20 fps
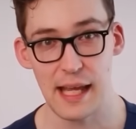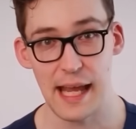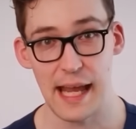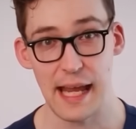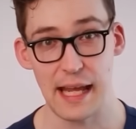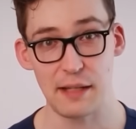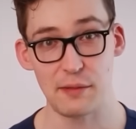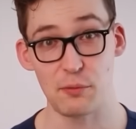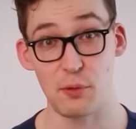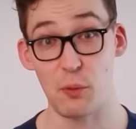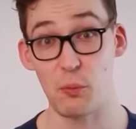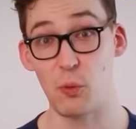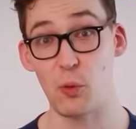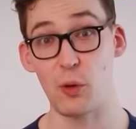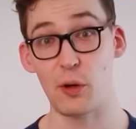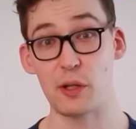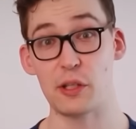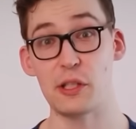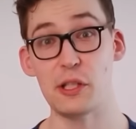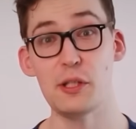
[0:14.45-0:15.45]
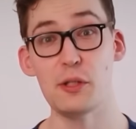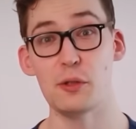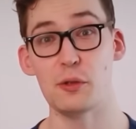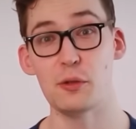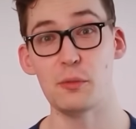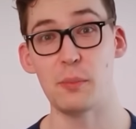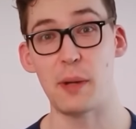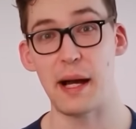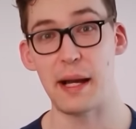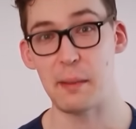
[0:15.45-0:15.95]
and reward
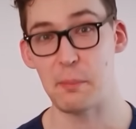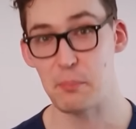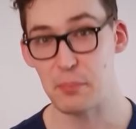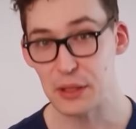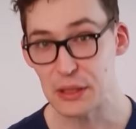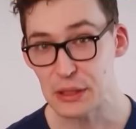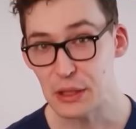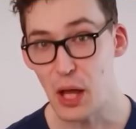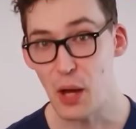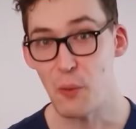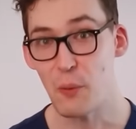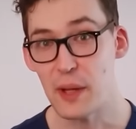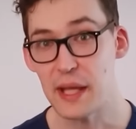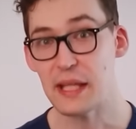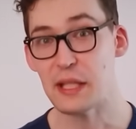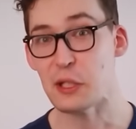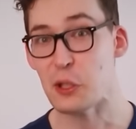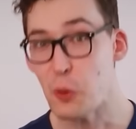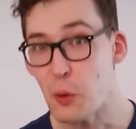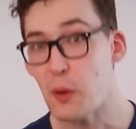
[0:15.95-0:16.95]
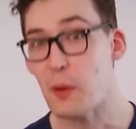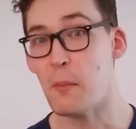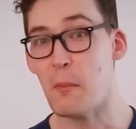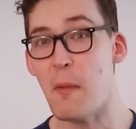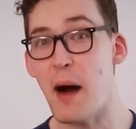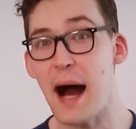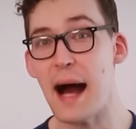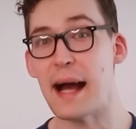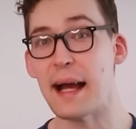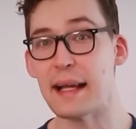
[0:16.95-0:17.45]
you by blowing your
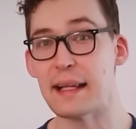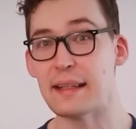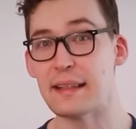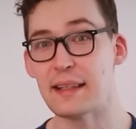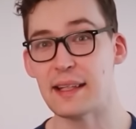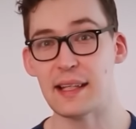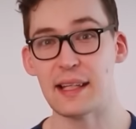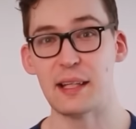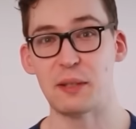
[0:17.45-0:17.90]
mind